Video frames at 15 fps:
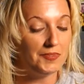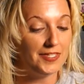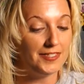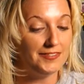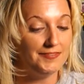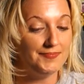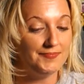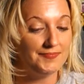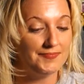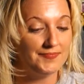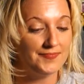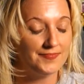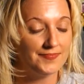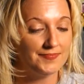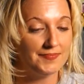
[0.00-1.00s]
well,
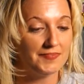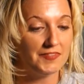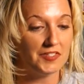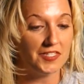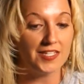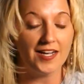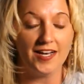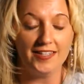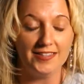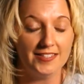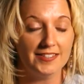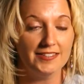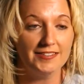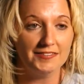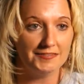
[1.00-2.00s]
they're
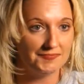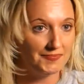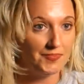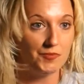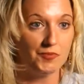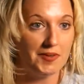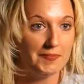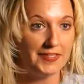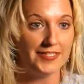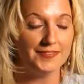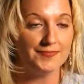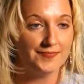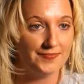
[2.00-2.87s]
godly women.